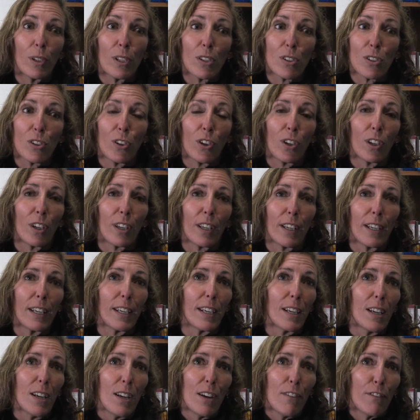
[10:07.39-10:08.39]
It
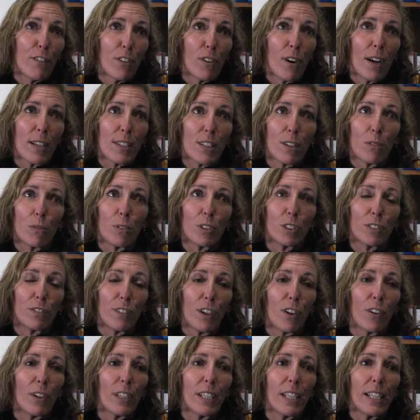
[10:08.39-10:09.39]
certainly, for us, it was
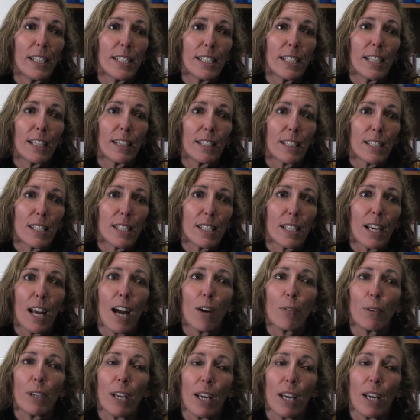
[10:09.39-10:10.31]
very easy at the start.